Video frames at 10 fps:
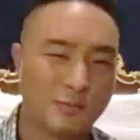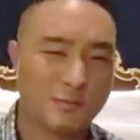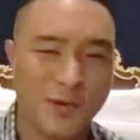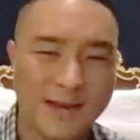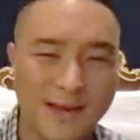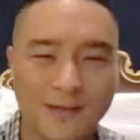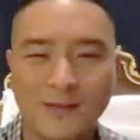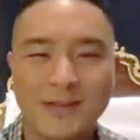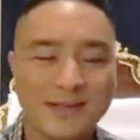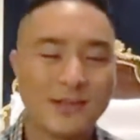I'm about to
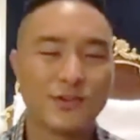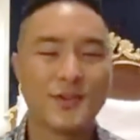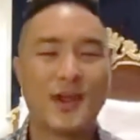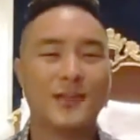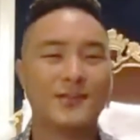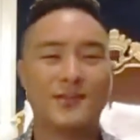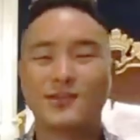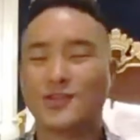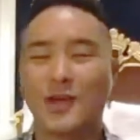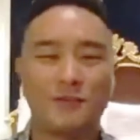put out these
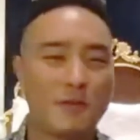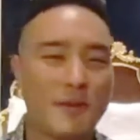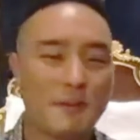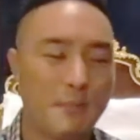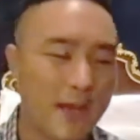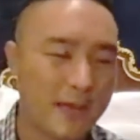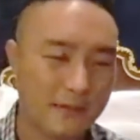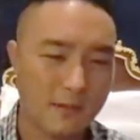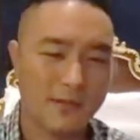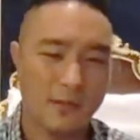nonsense
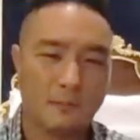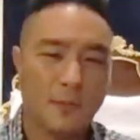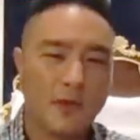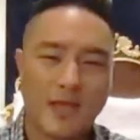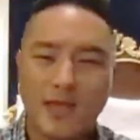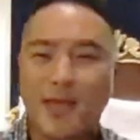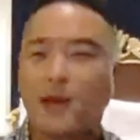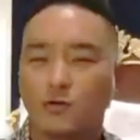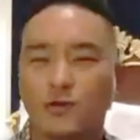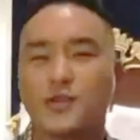government bans. I'm about to
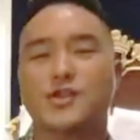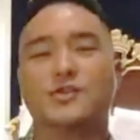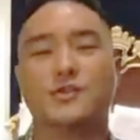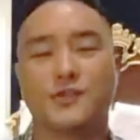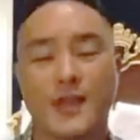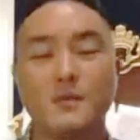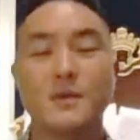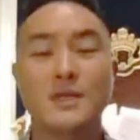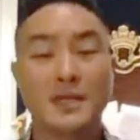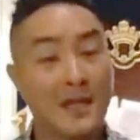put it out in
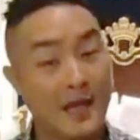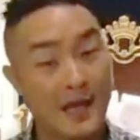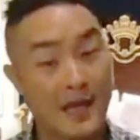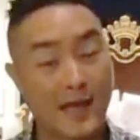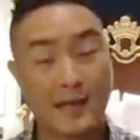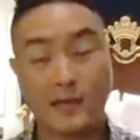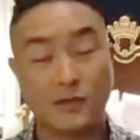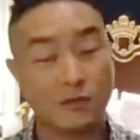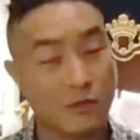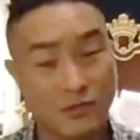Jesus' name.
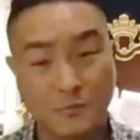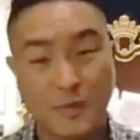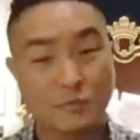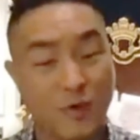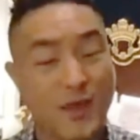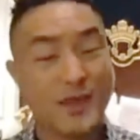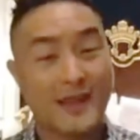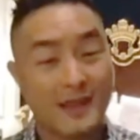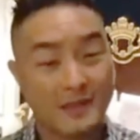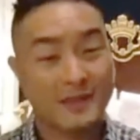And, and
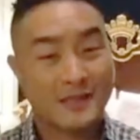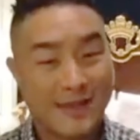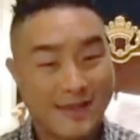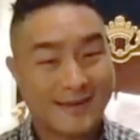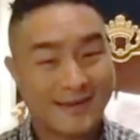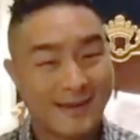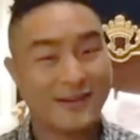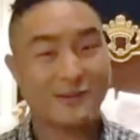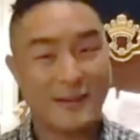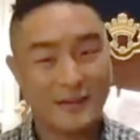expect rain. And,
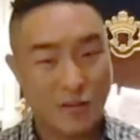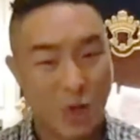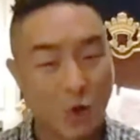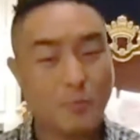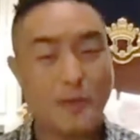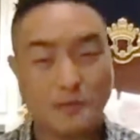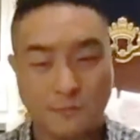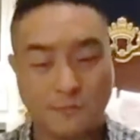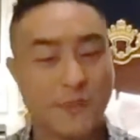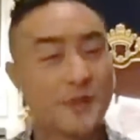and God is about to
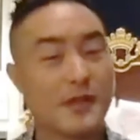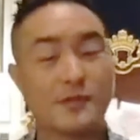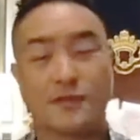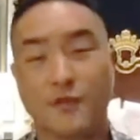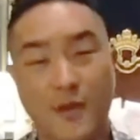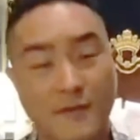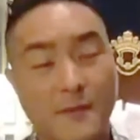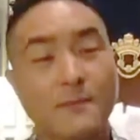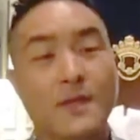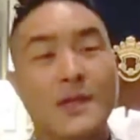open up the
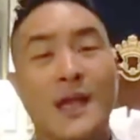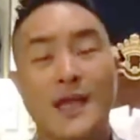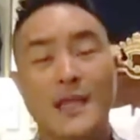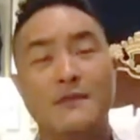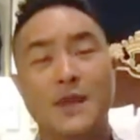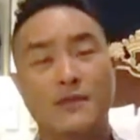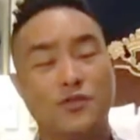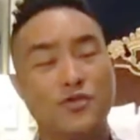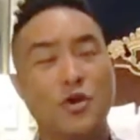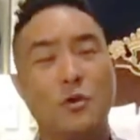floodgates of heaven.
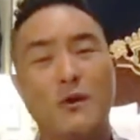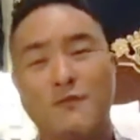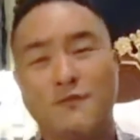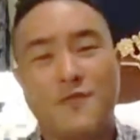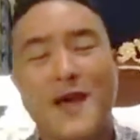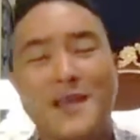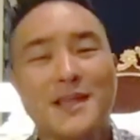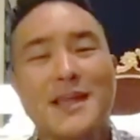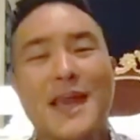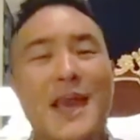And even as
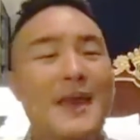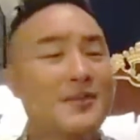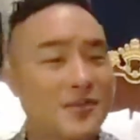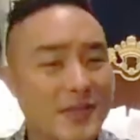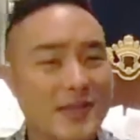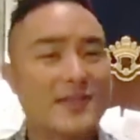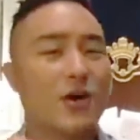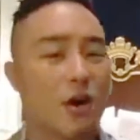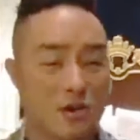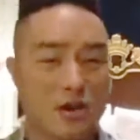Noah finally
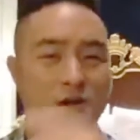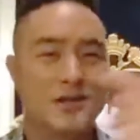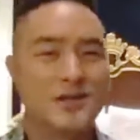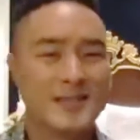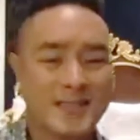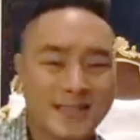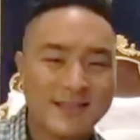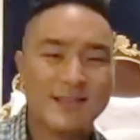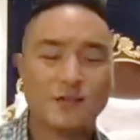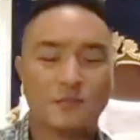exited the
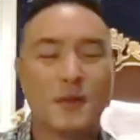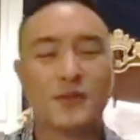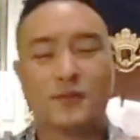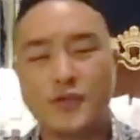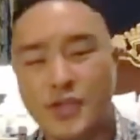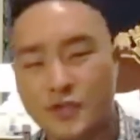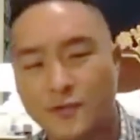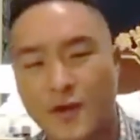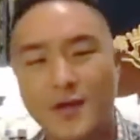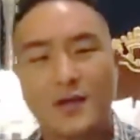ark in this
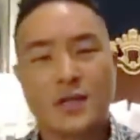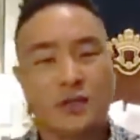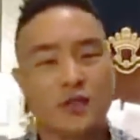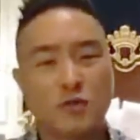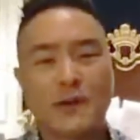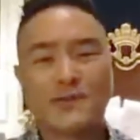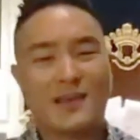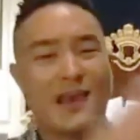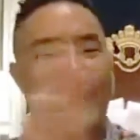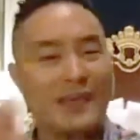month of Shishvan.
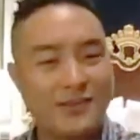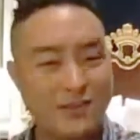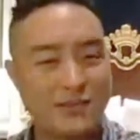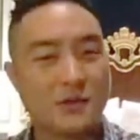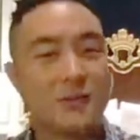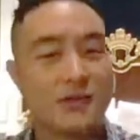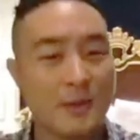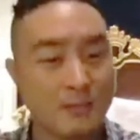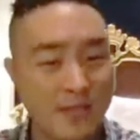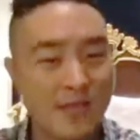You're about to
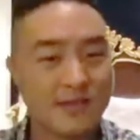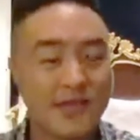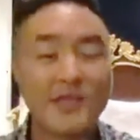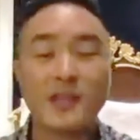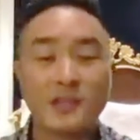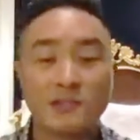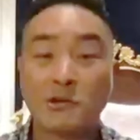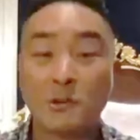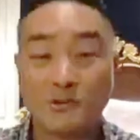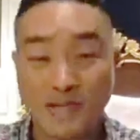exit. Someone say
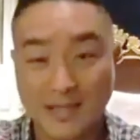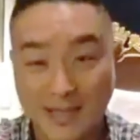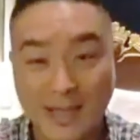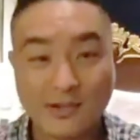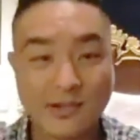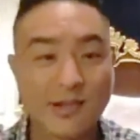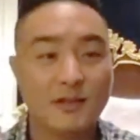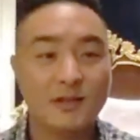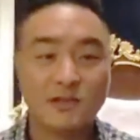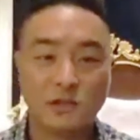blexit, someone say
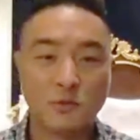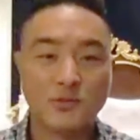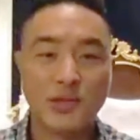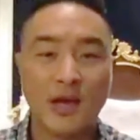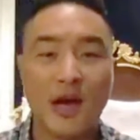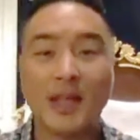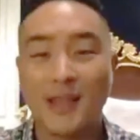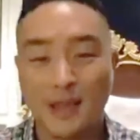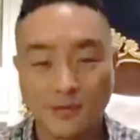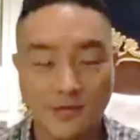legsit, someone
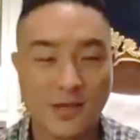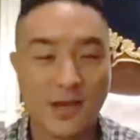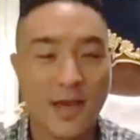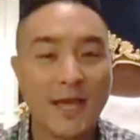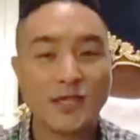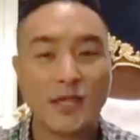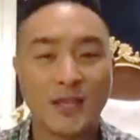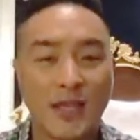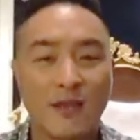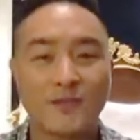say
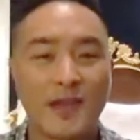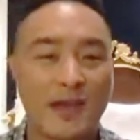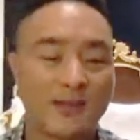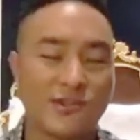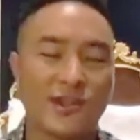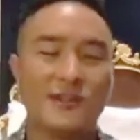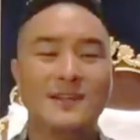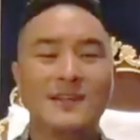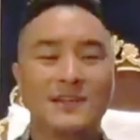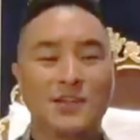alexit, Asian left
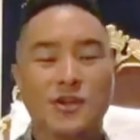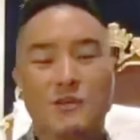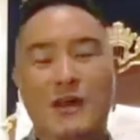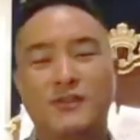exit.